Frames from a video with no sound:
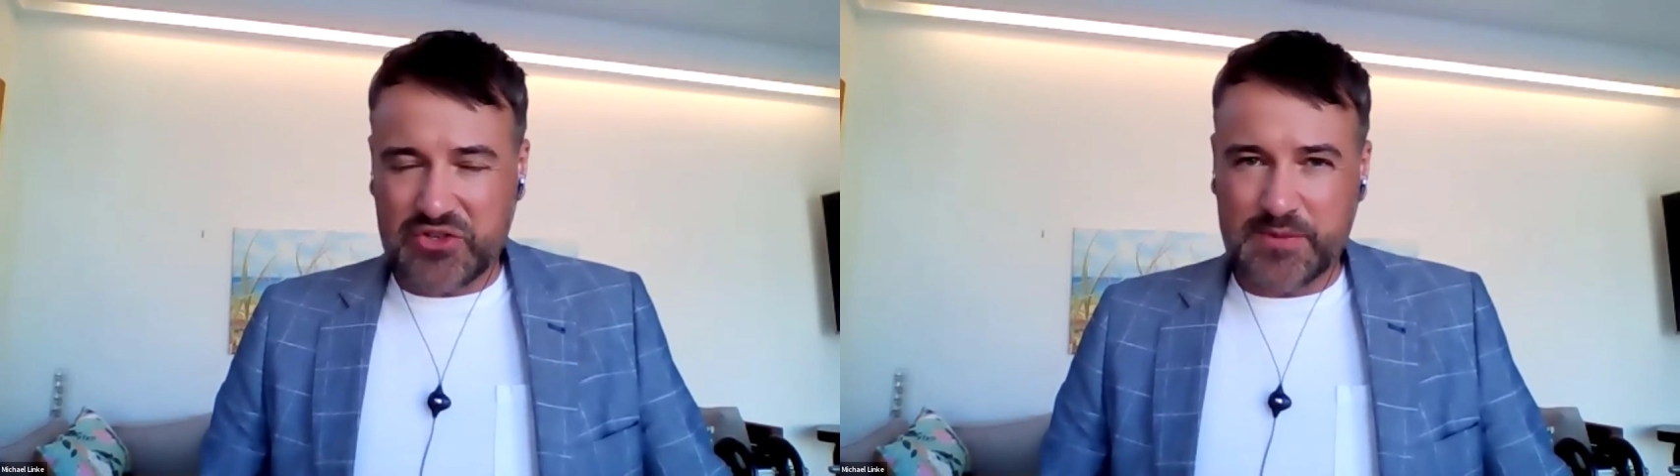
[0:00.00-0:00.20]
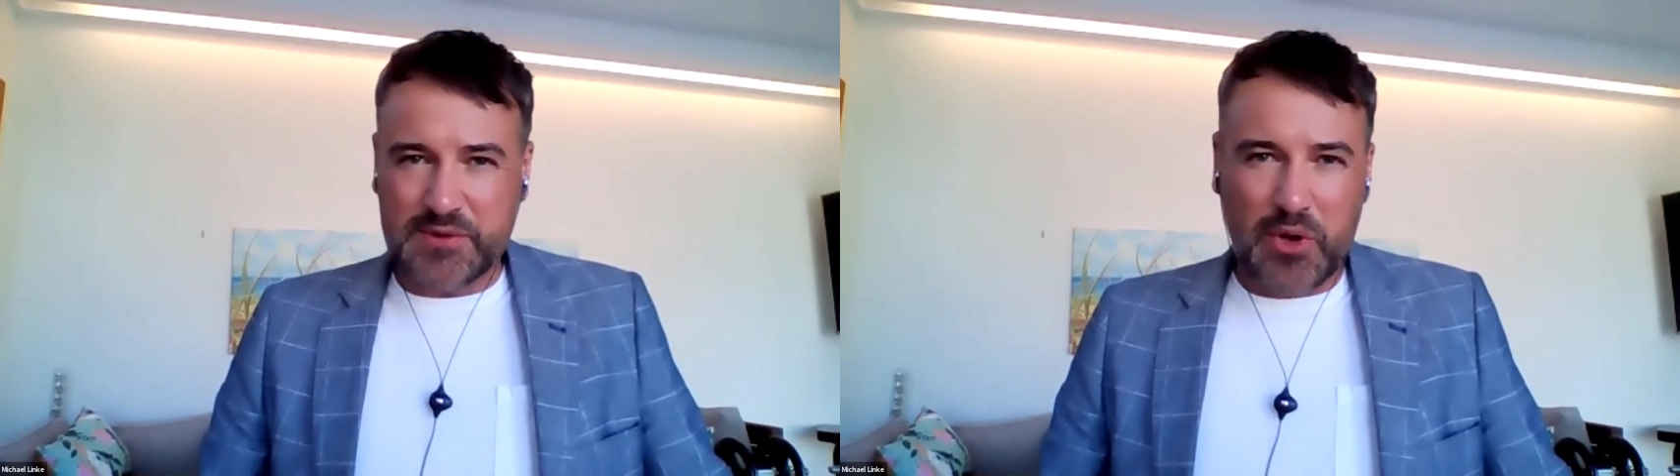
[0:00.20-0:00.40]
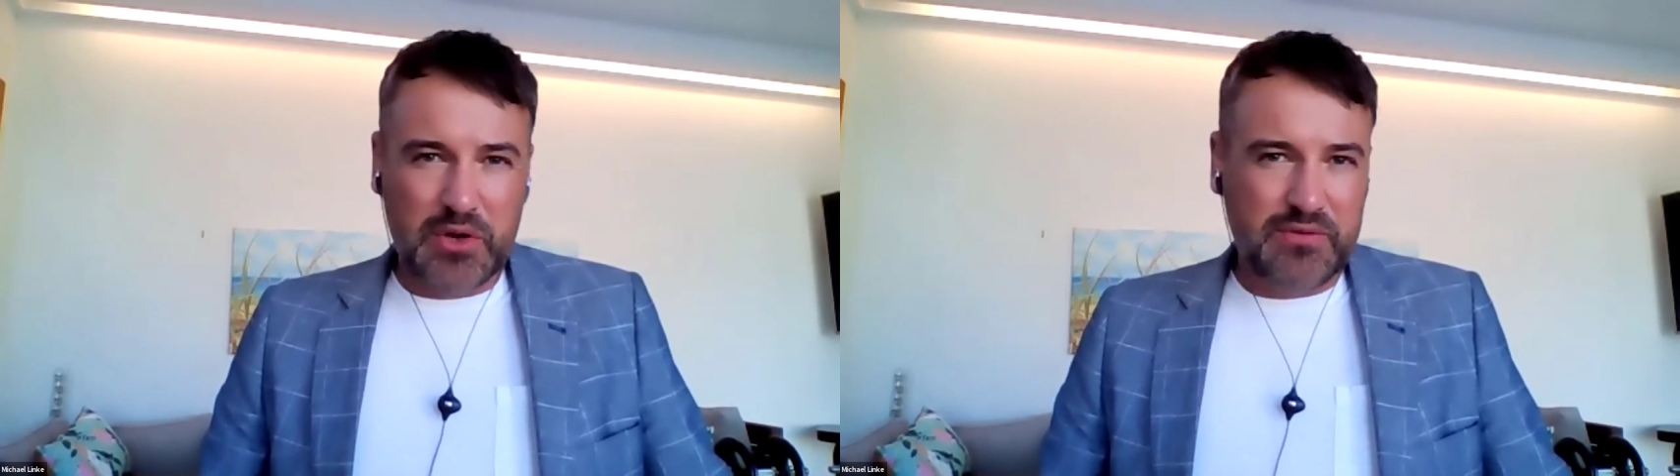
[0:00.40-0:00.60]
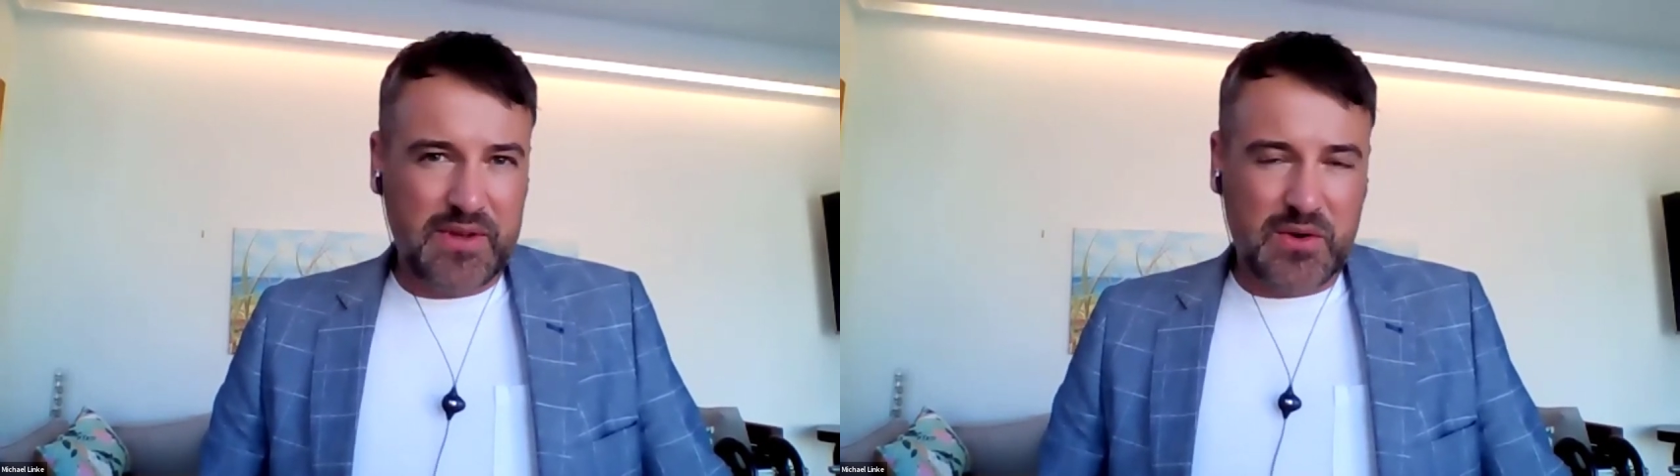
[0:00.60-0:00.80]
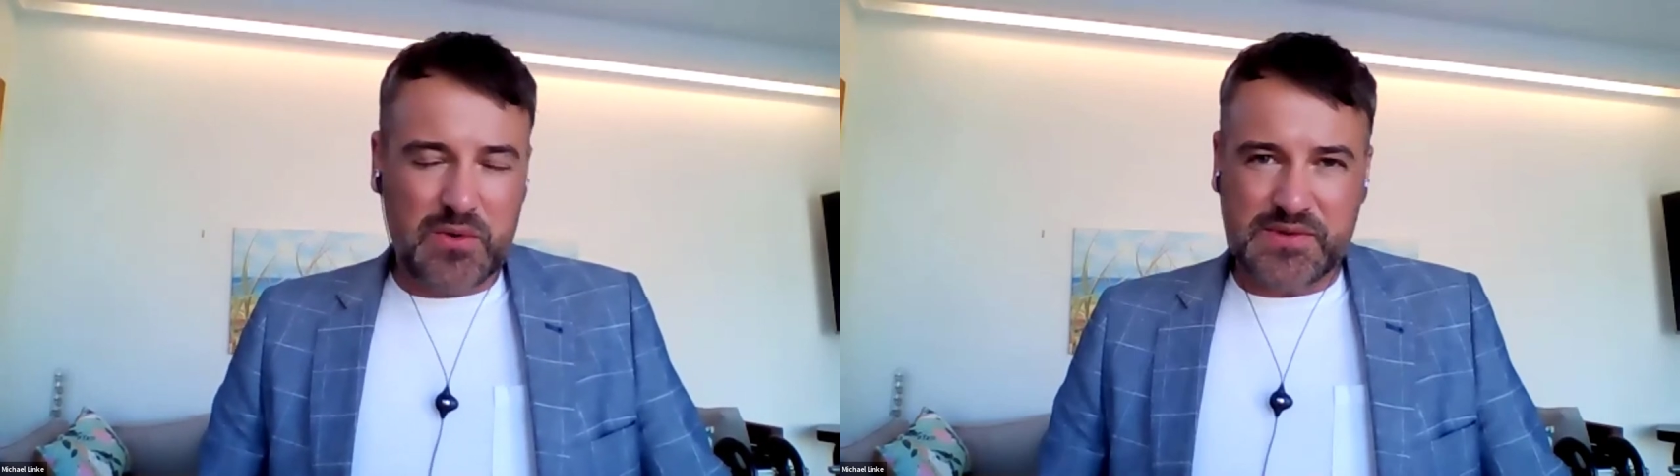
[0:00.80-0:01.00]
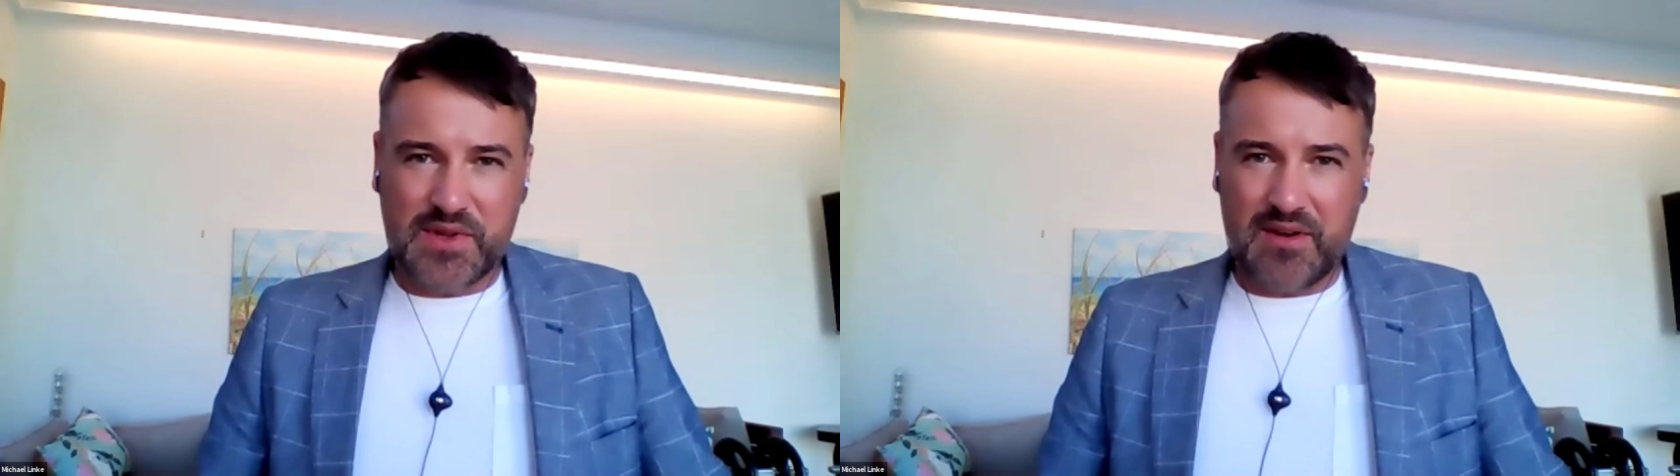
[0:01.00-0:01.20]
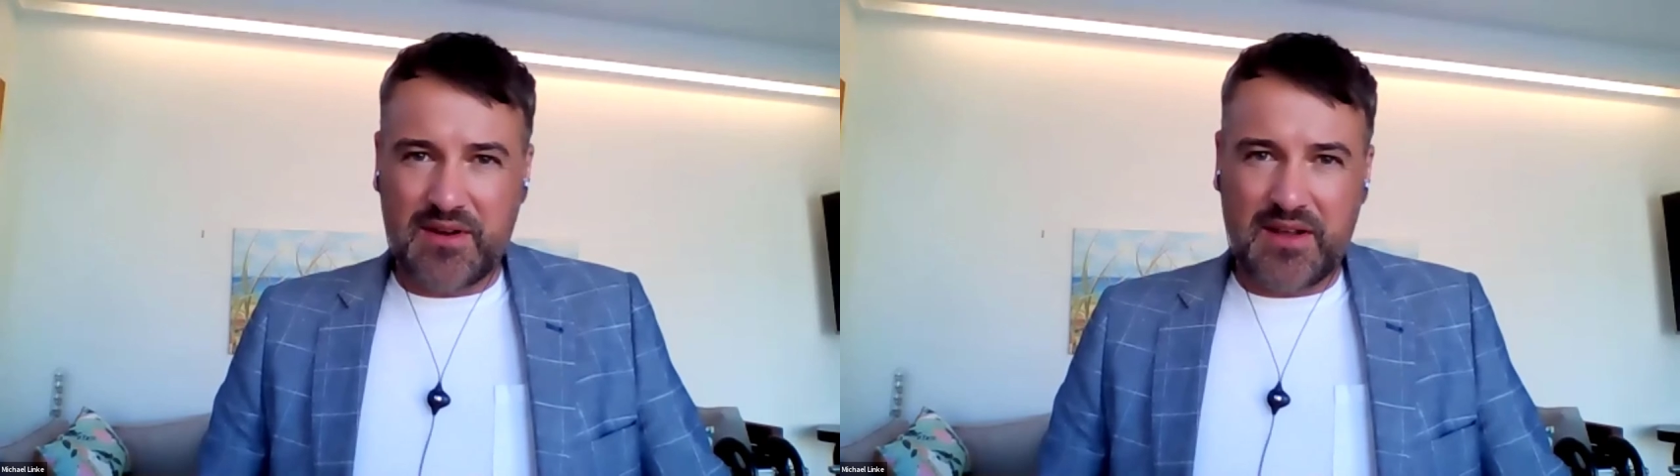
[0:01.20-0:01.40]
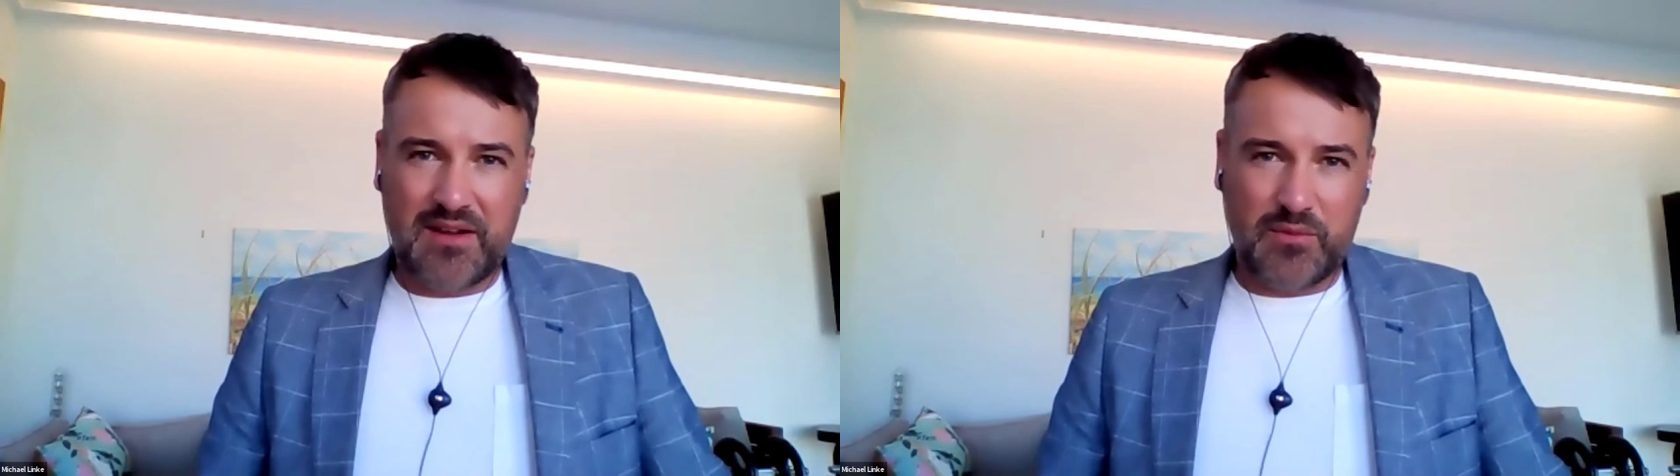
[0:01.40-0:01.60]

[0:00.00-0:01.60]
terms of motor vehicles and,